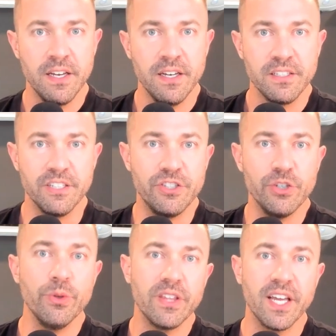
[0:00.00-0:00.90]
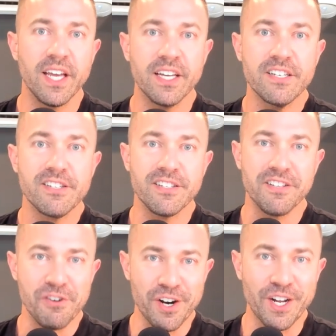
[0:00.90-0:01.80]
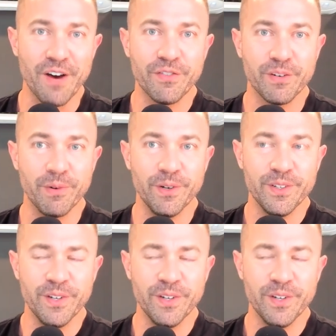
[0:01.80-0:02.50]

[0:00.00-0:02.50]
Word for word: to do things that are uncomfortable.